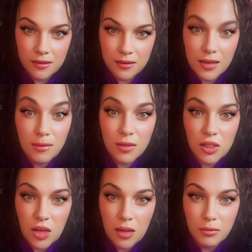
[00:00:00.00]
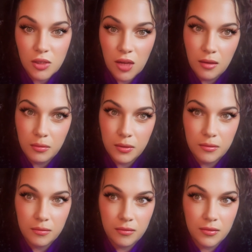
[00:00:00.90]
came the chap.
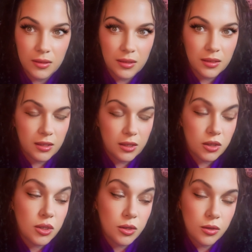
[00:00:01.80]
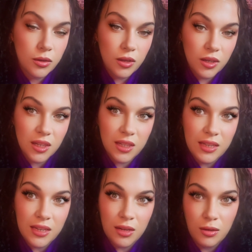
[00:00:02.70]
2
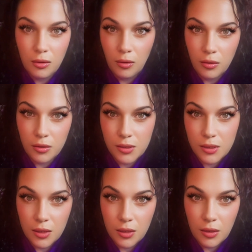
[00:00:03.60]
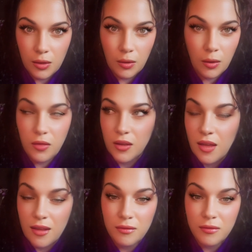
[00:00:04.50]
clean knocks on the
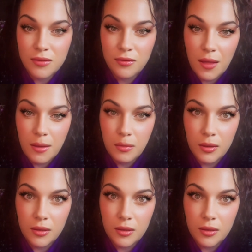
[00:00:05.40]
canvas flap.